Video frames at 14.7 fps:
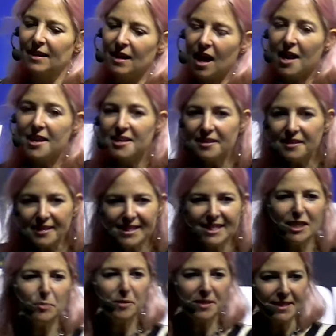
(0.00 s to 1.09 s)
a
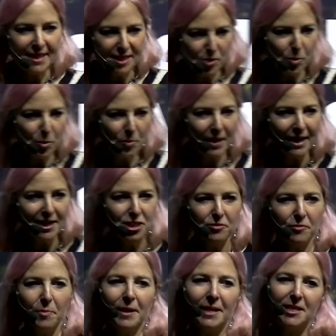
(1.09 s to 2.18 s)
90% population
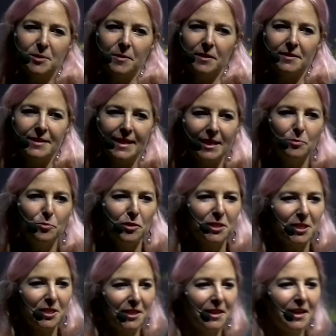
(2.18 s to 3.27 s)
replacement in
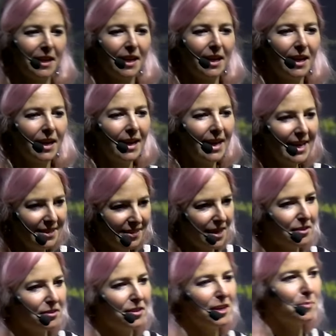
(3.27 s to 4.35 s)
Britain in
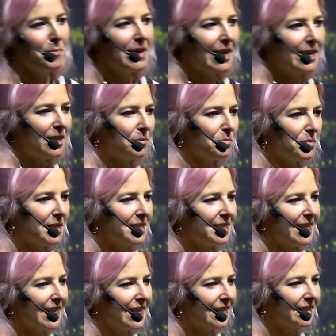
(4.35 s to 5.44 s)
that third millennium
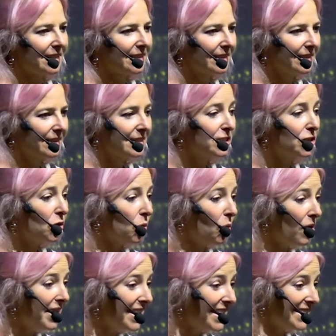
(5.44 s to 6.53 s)
BCE. It's
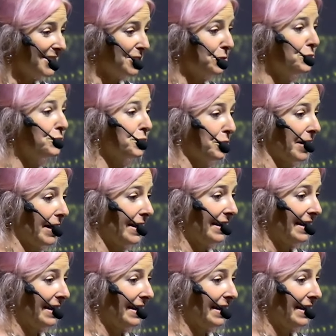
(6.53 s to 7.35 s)
quite extraordinary.